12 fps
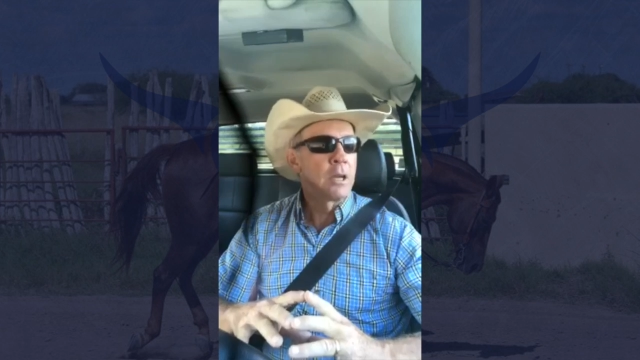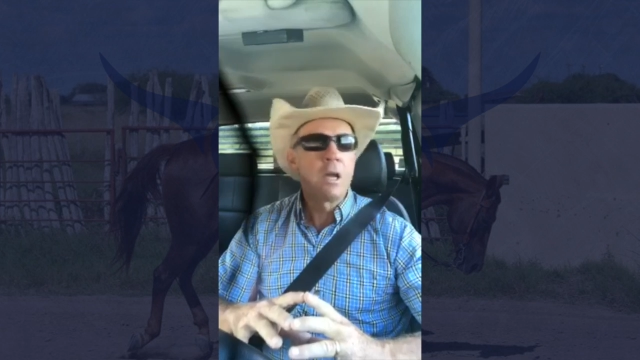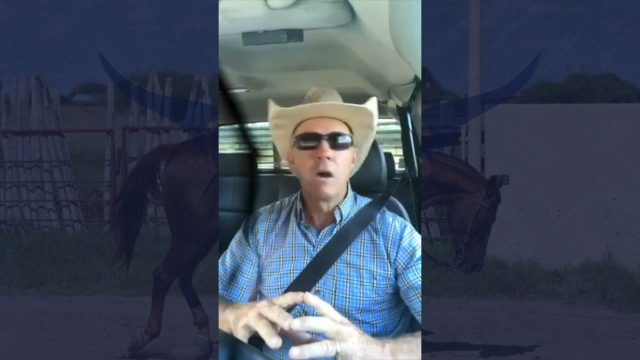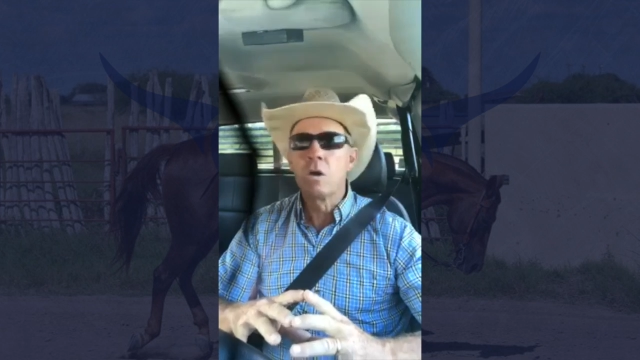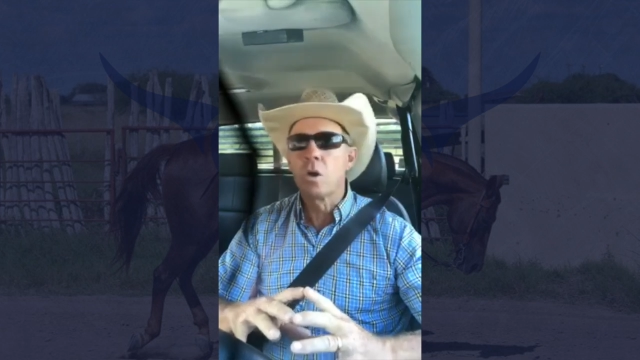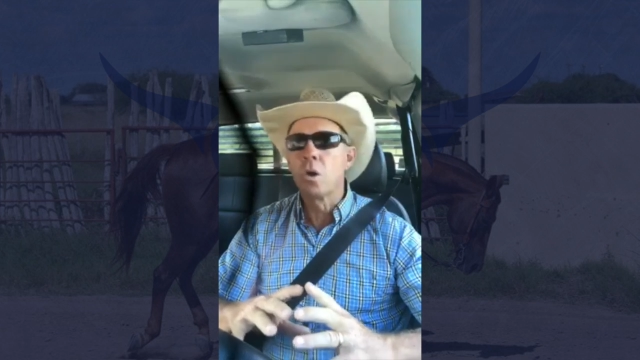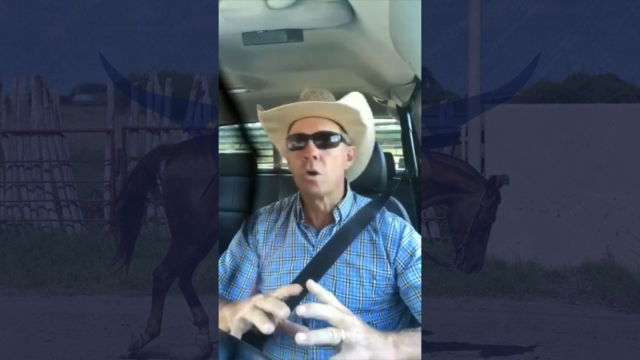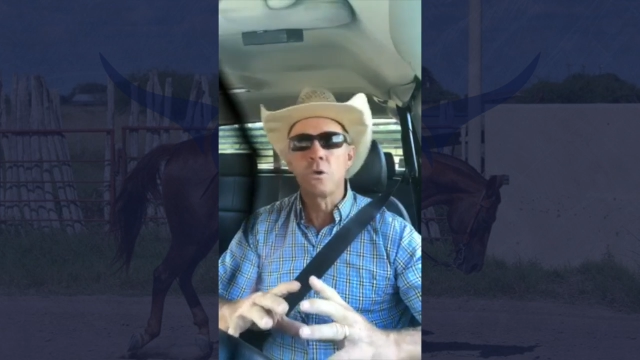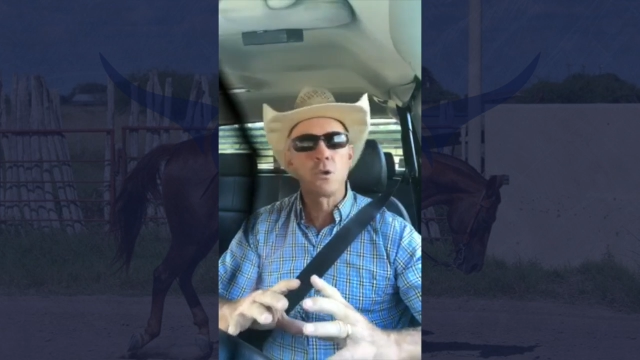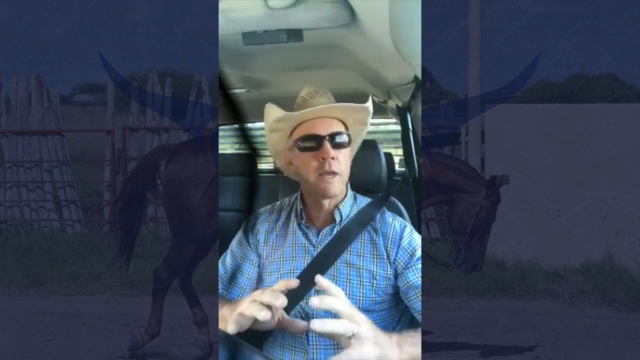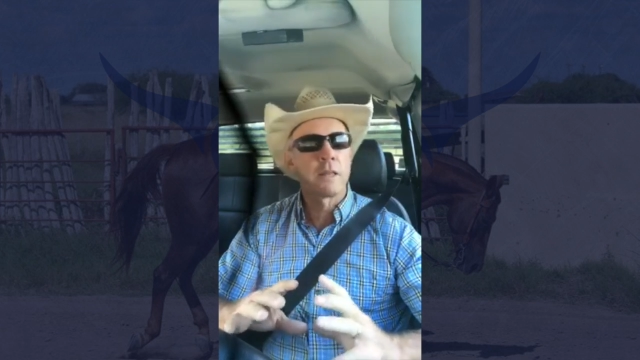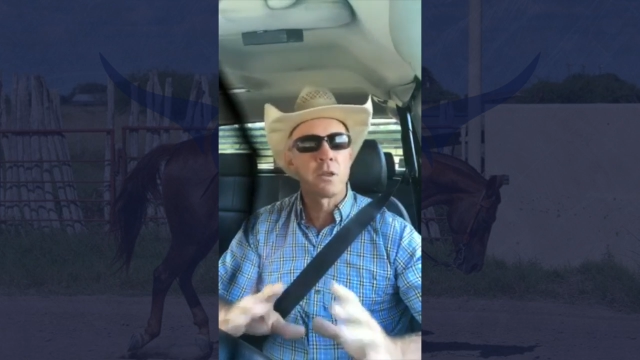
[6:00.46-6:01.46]
the young girl
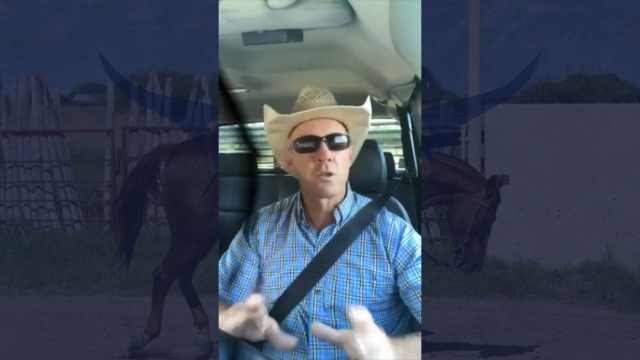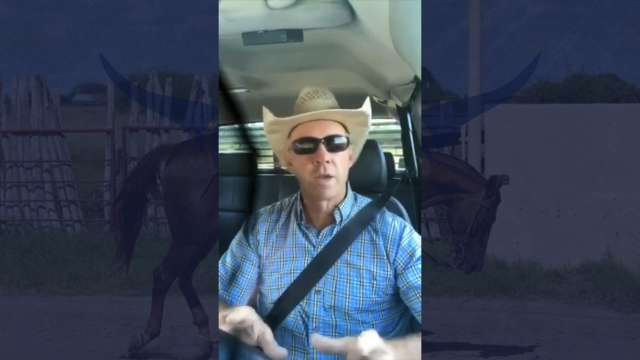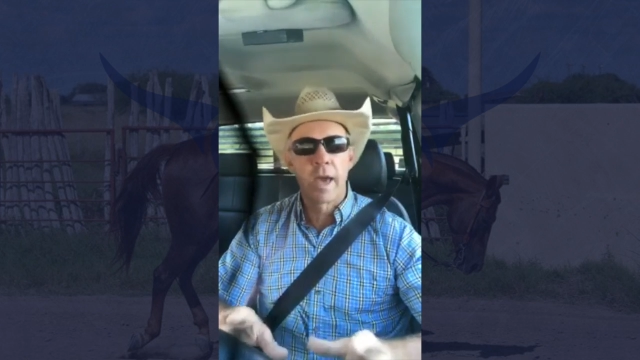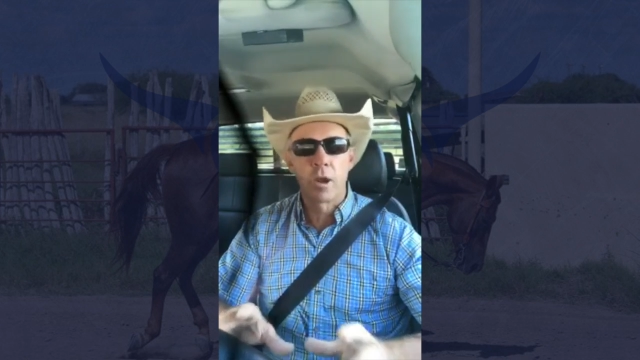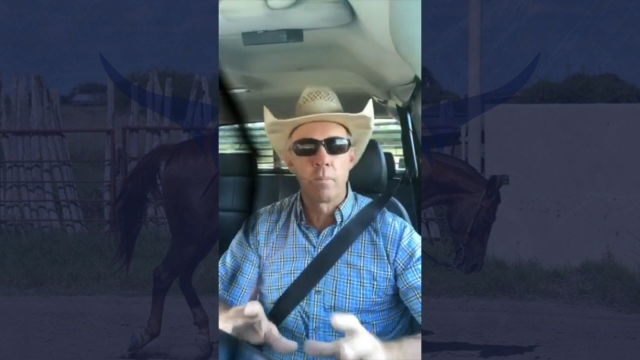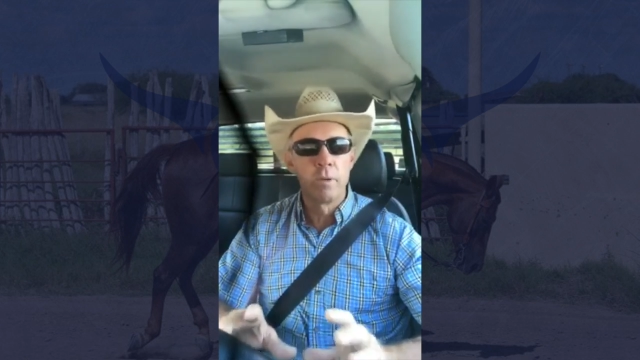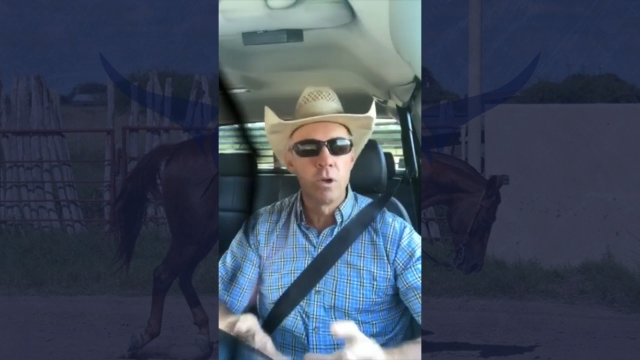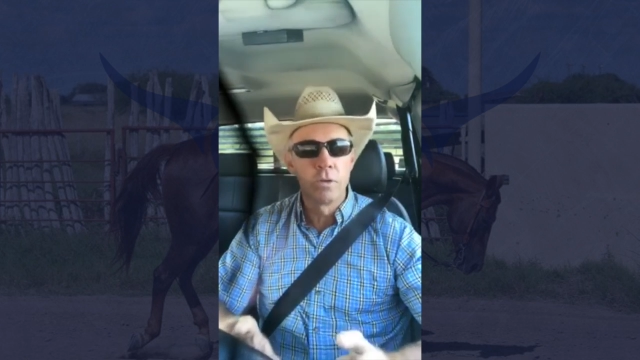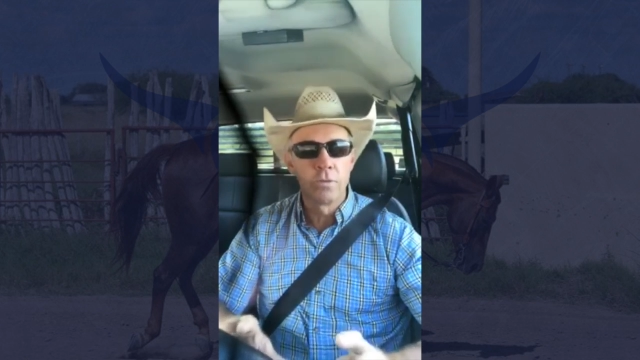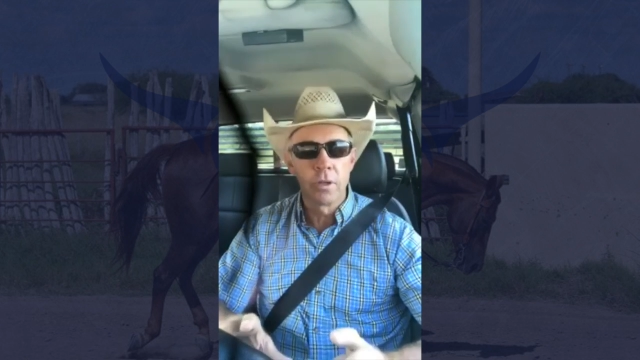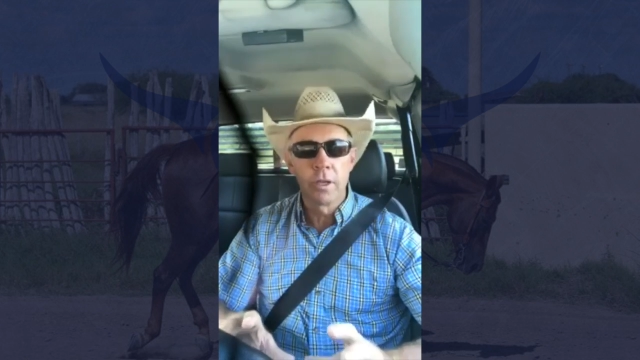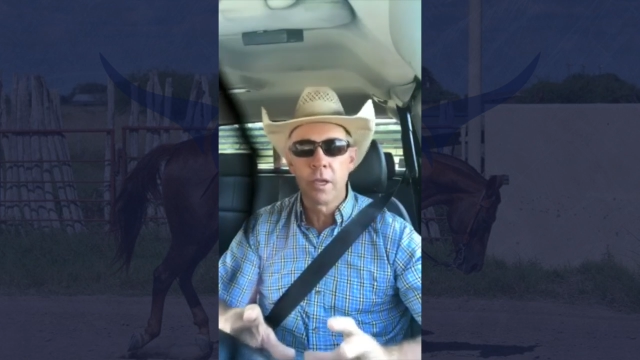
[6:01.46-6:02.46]
set the saddle
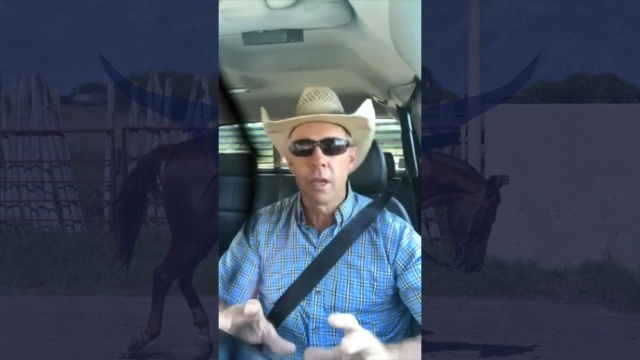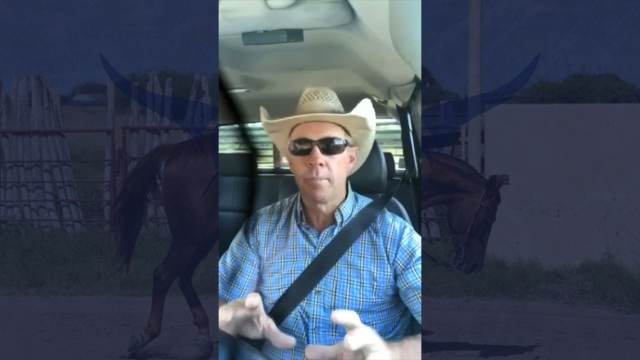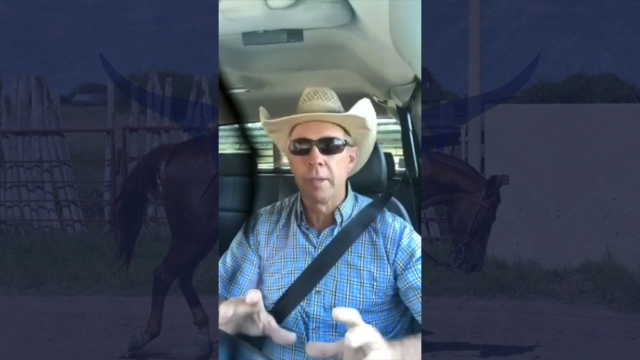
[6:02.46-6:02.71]
beautifully.